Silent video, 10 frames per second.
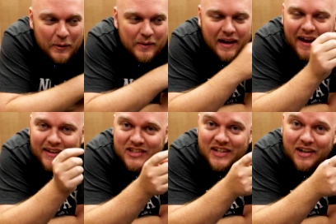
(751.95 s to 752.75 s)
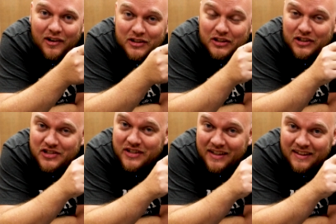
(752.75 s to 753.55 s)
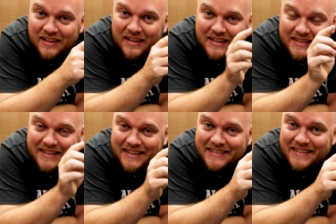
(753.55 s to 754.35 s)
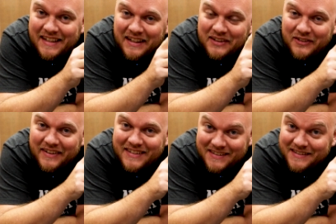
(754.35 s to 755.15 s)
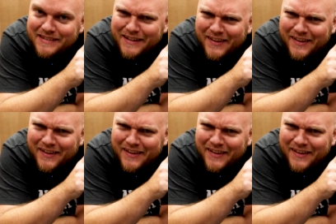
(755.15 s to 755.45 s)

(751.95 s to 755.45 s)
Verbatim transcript: we actually are touching 69 degrees.